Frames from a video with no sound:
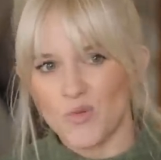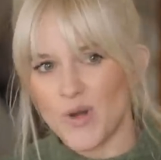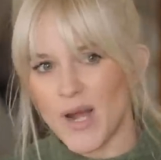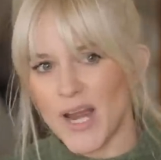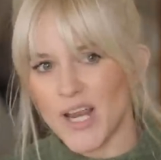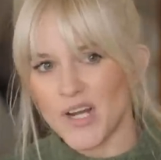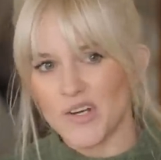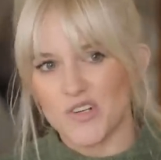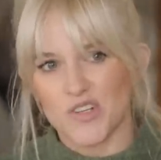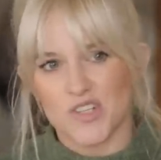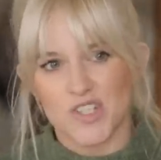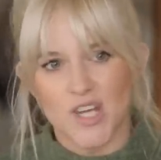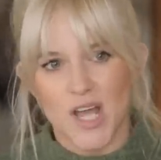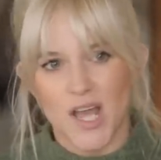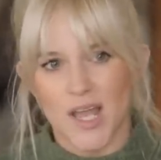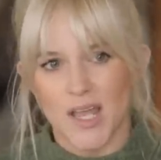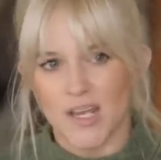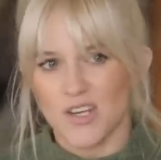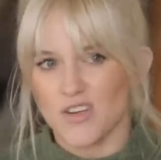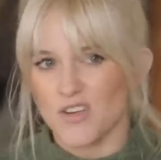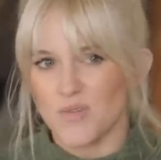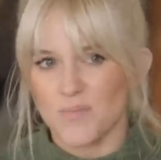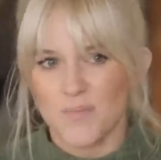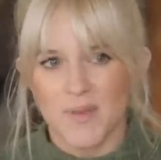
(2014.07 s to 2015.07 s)
rain or
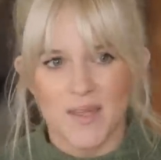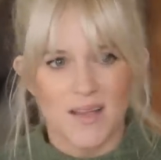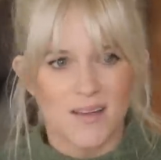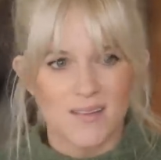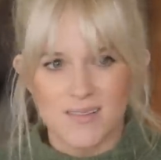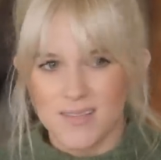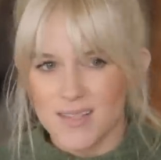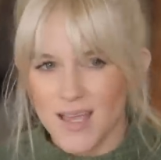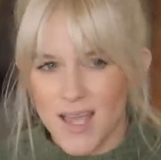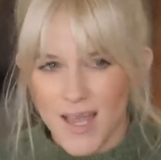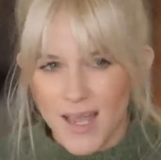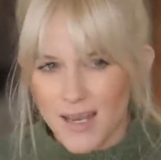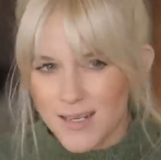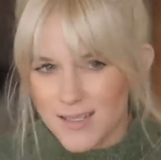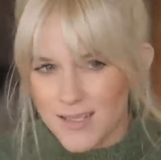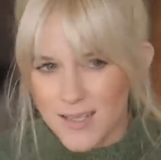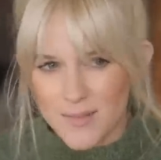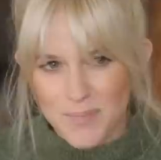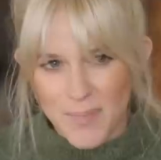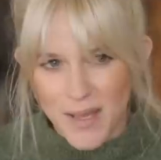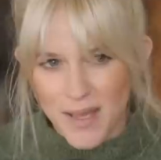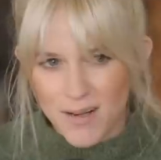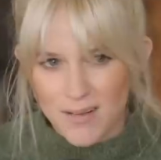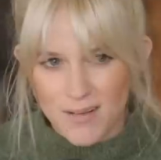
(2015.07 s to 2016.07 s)
shine, you can be outside.
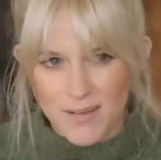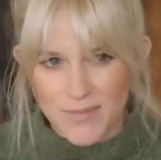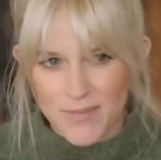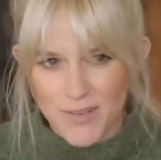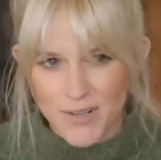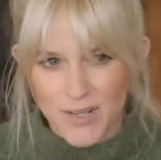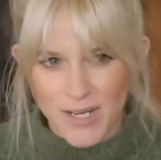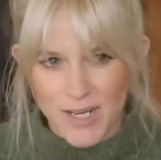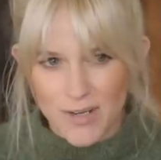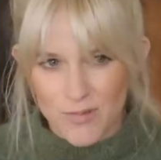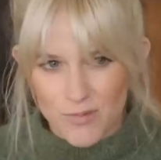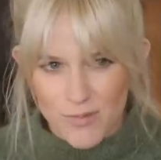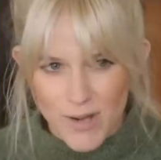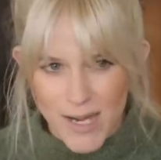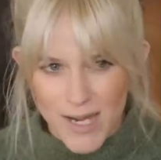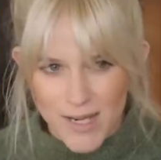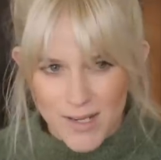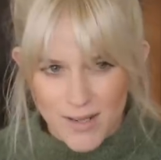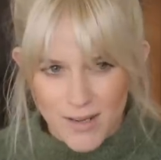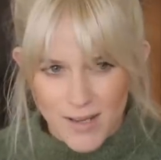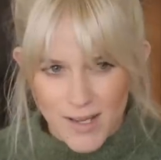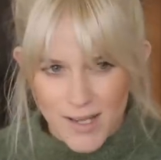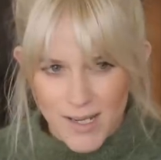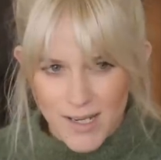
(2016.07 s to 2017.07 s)
Doesn't matter if you're getting
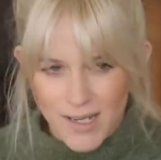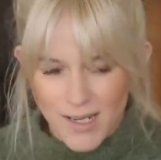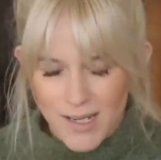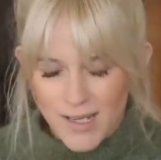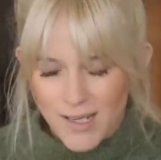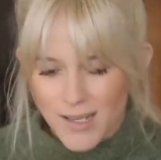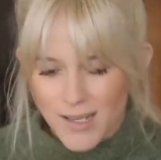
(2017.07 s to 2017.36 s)
rained on.